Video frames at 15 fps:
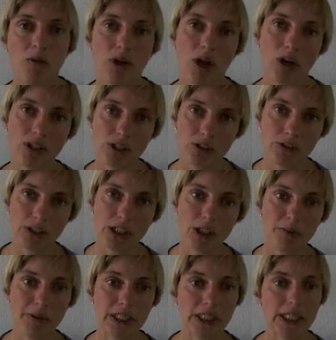We're also going
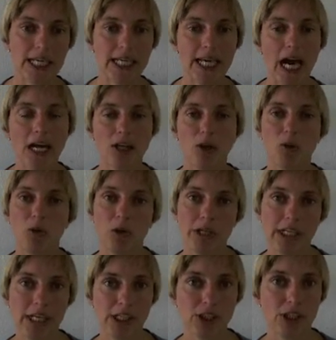to be looking at
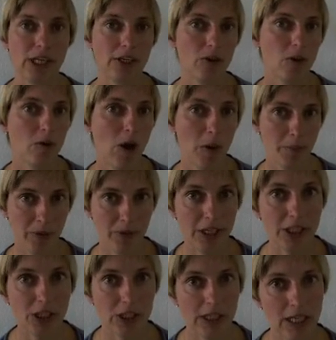coordination and
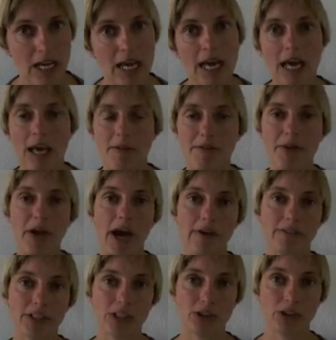cooperation. If you
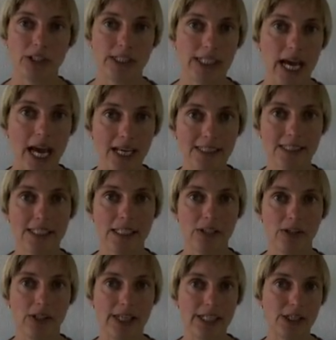have a certain task that
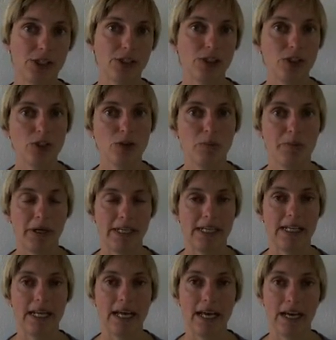you'd like to do, but
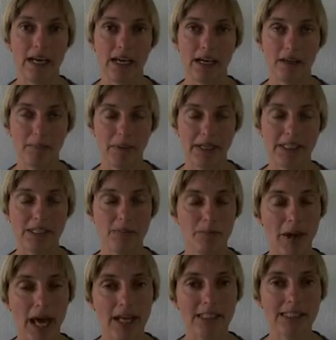it
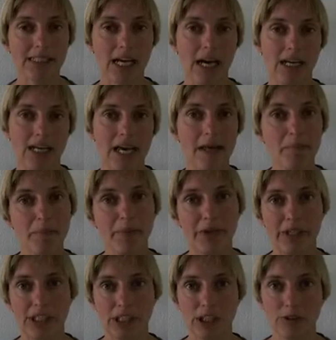depends on
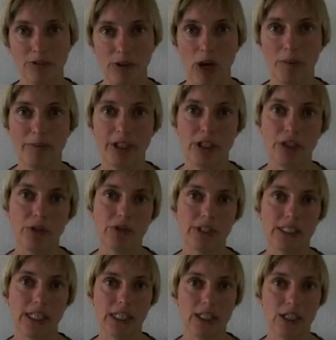inputs from the
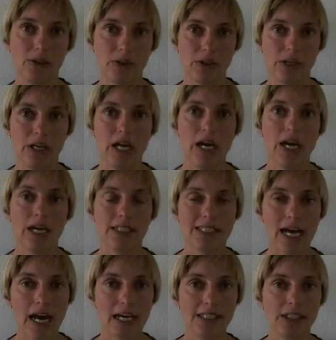nodes that you're
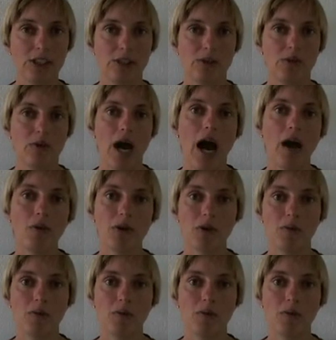tied to, how